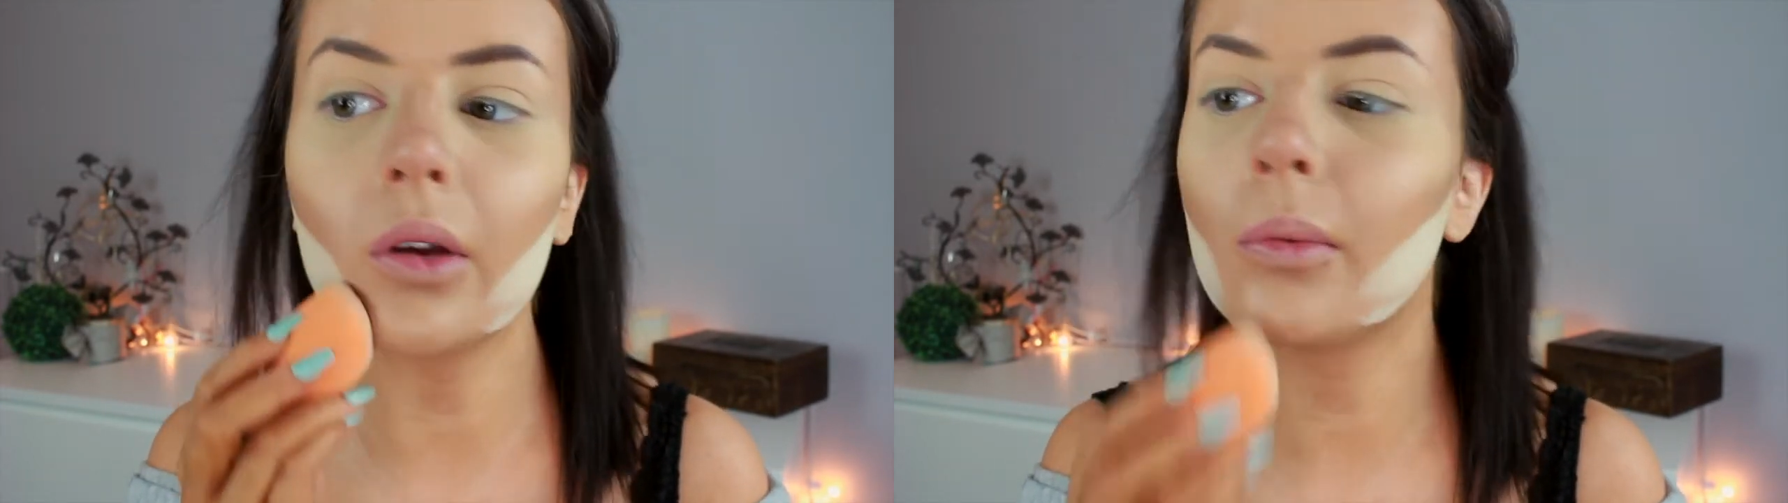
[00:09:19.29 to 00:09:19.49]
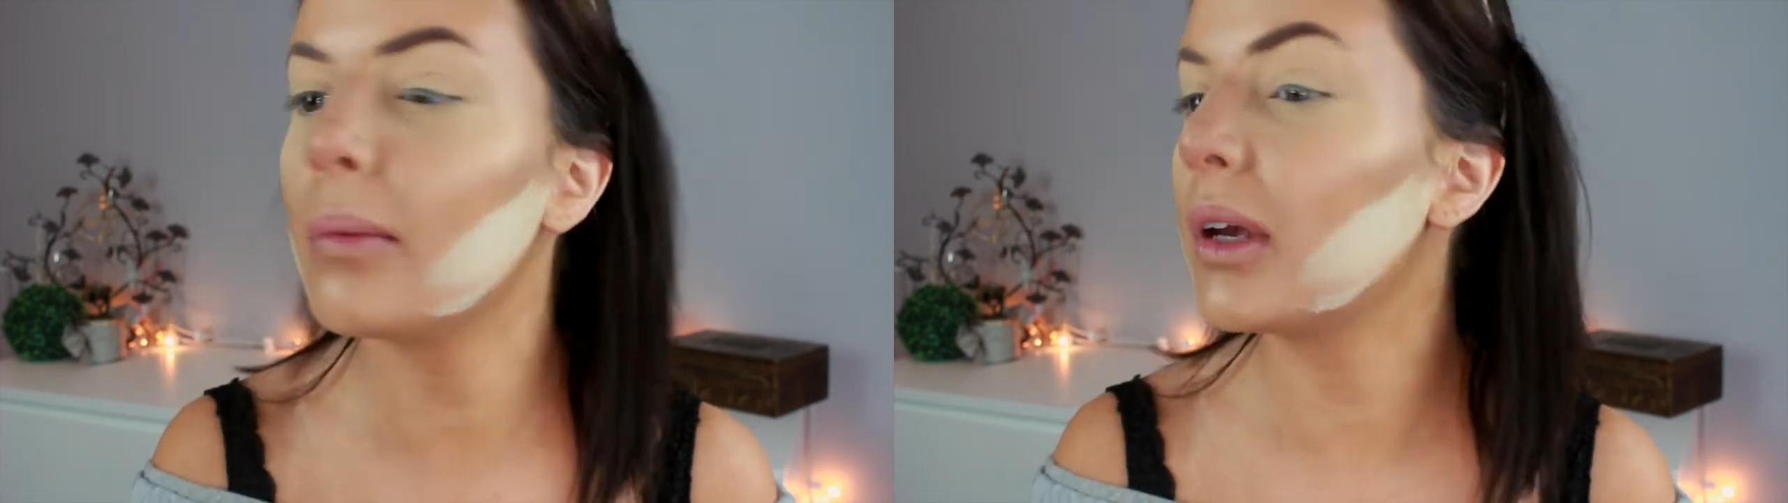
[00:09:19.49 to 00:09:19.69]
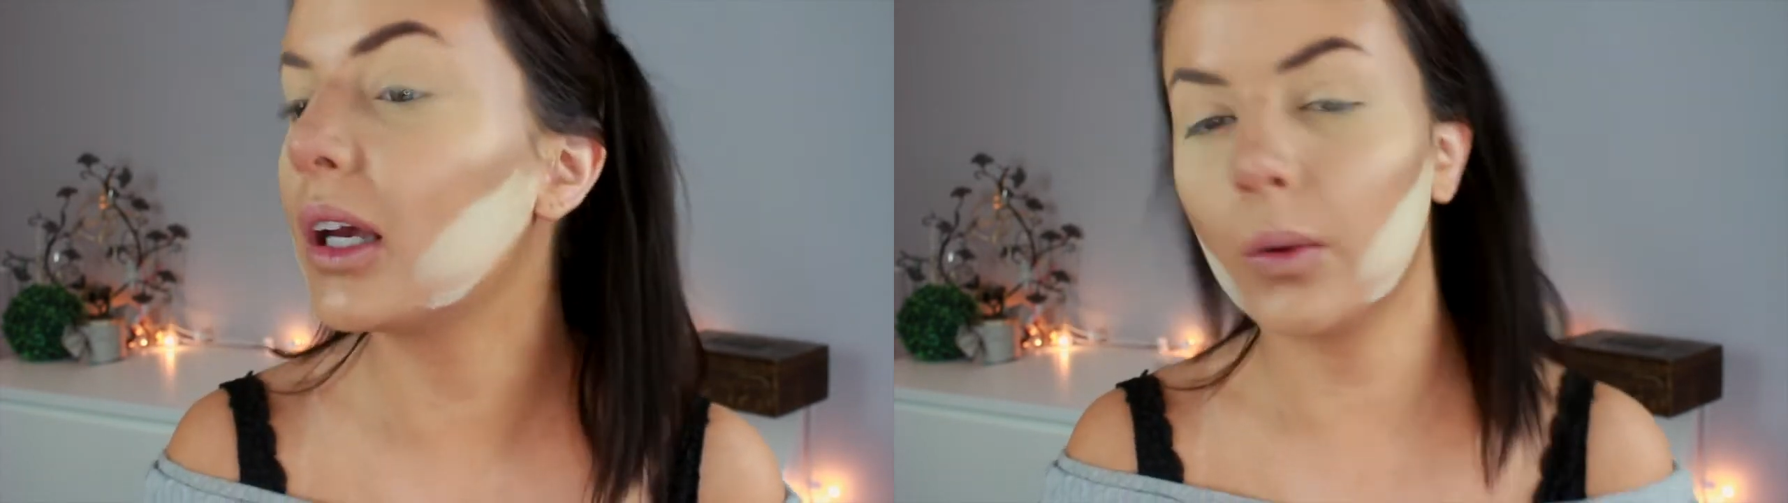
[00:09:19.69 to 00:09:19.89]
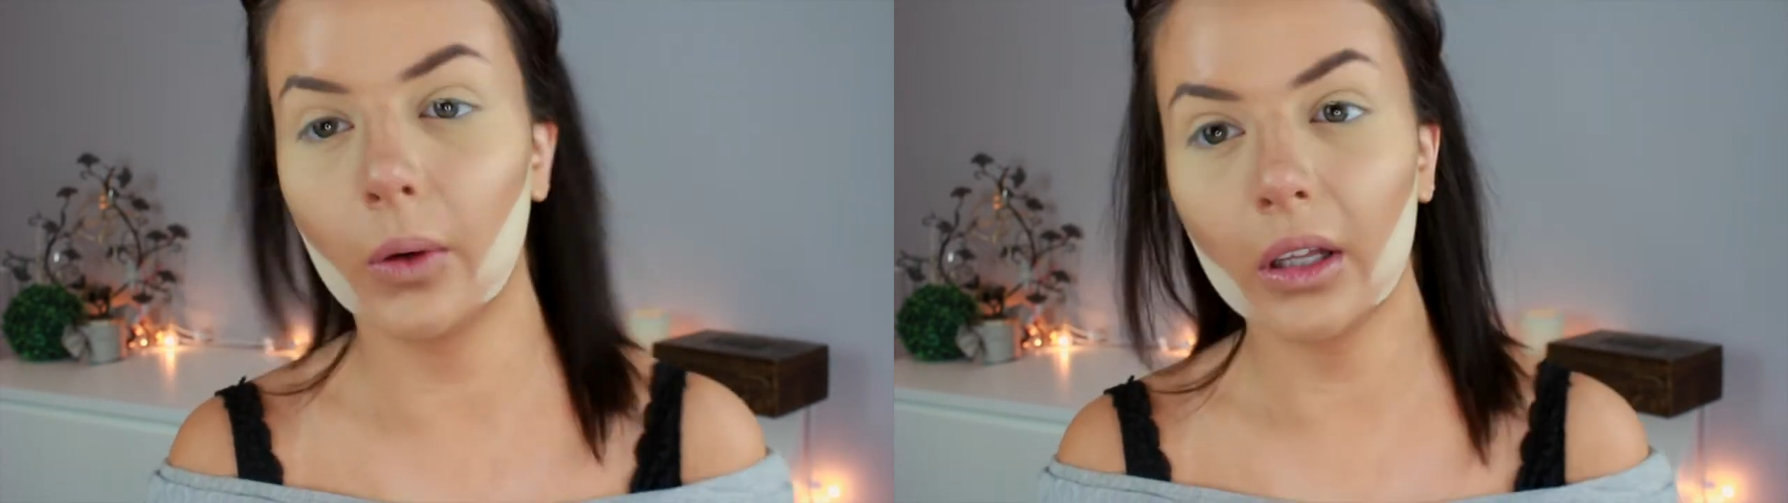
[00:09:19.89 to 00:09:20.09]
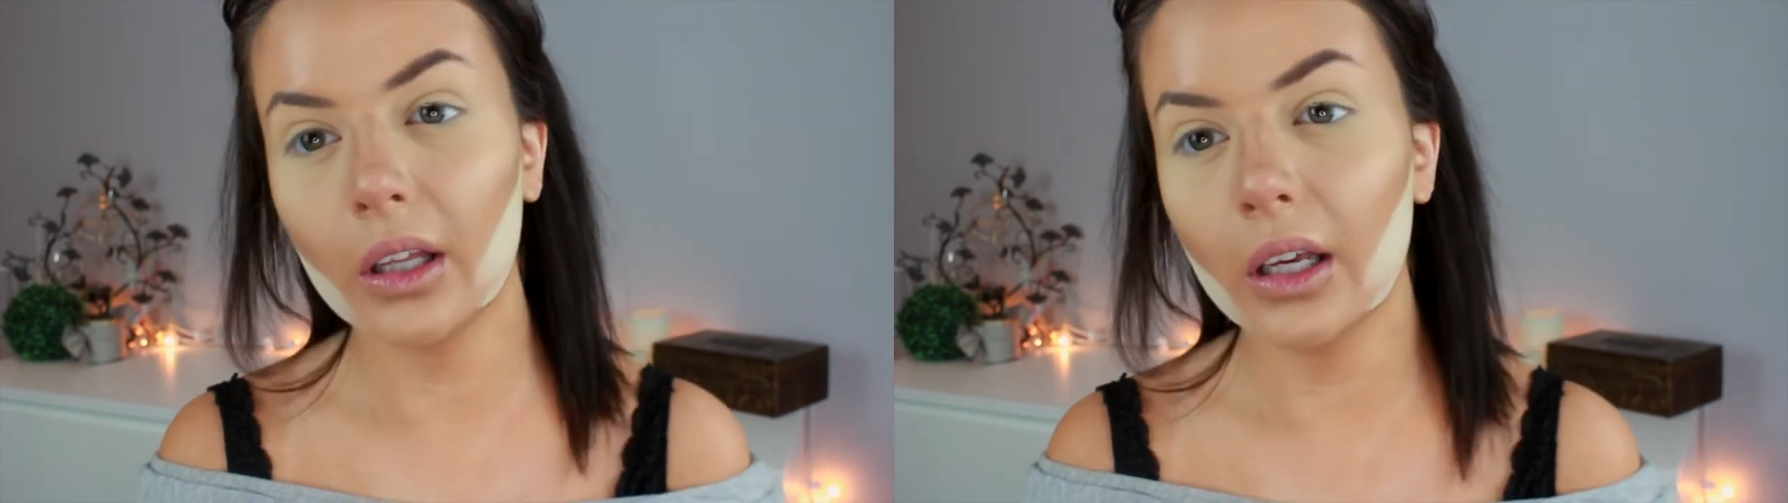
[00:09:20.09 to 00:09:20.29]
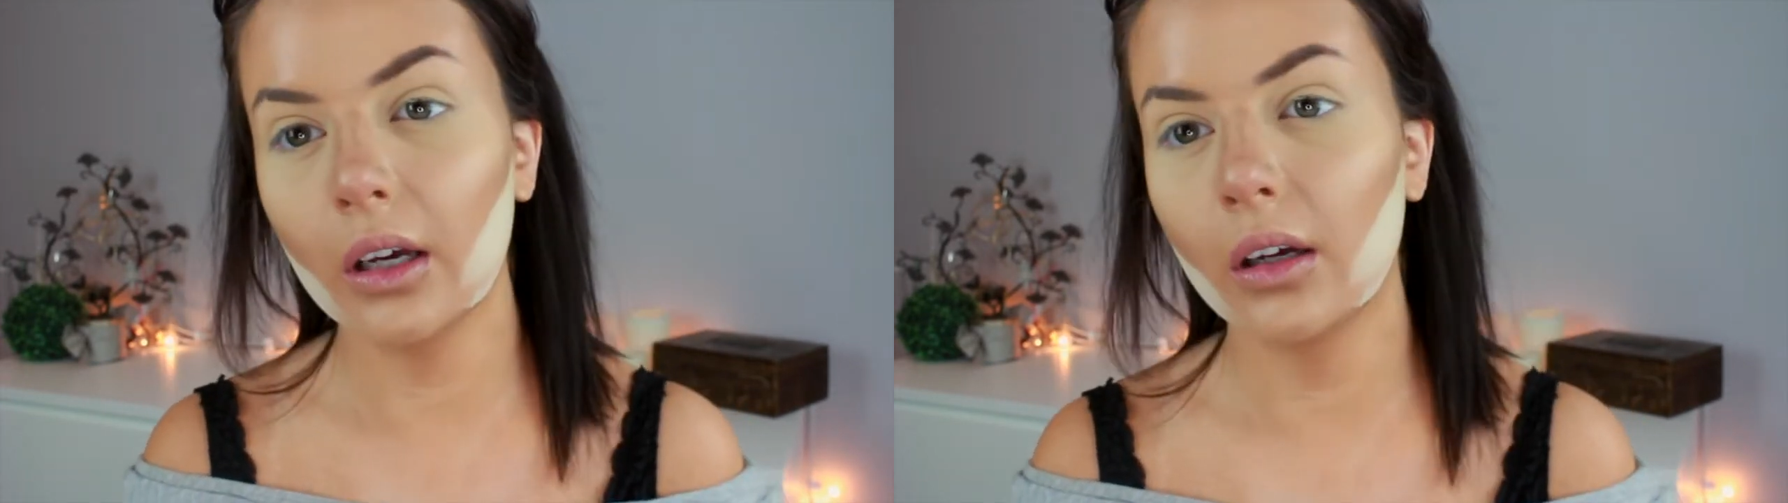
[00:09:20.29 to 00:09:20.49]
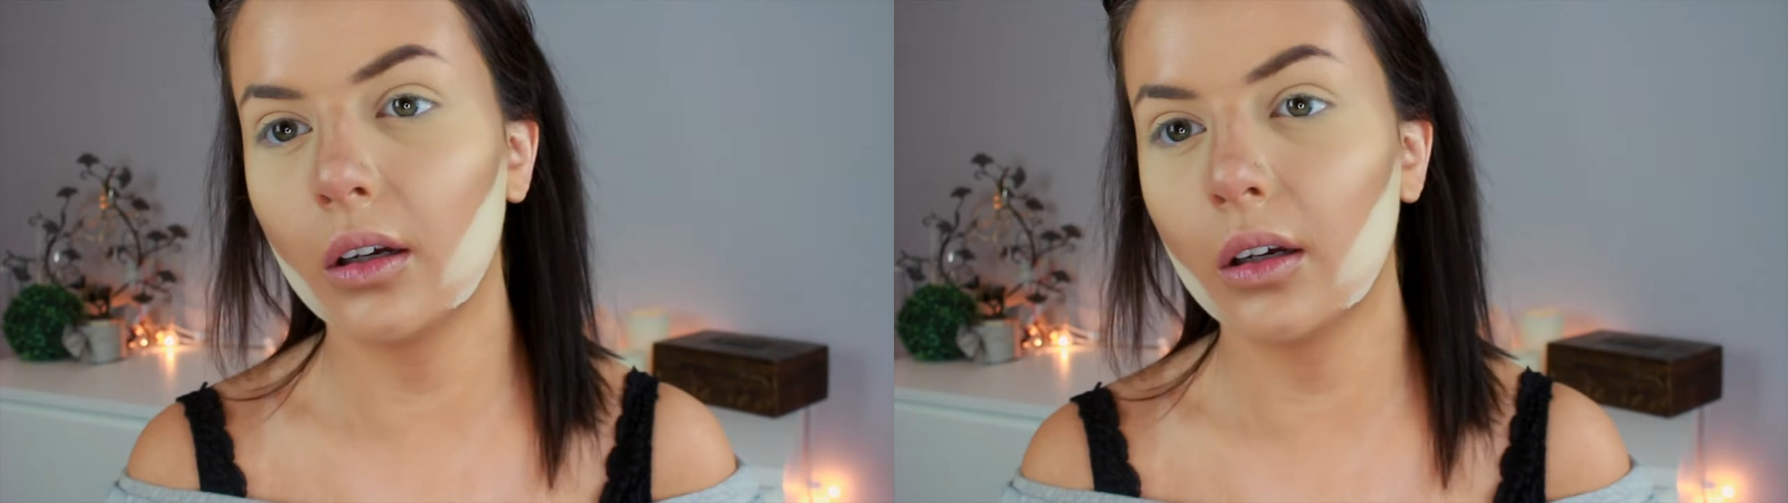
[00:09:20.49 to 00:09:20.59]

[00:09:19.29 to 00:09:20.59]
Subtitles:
you maybe get oily